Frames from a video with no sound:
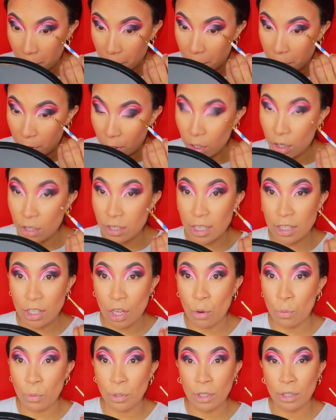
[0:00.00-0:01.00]
because I
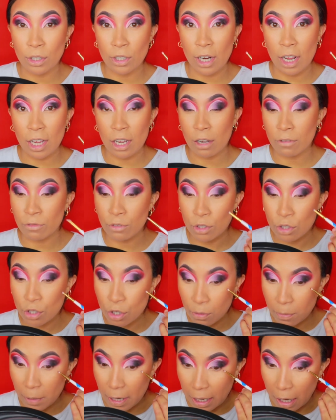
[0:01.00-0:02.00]
don't want to look like I've got
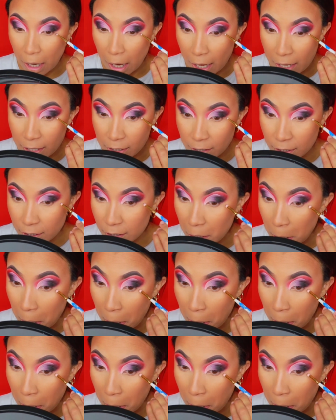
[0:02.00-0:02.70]
two black eyes.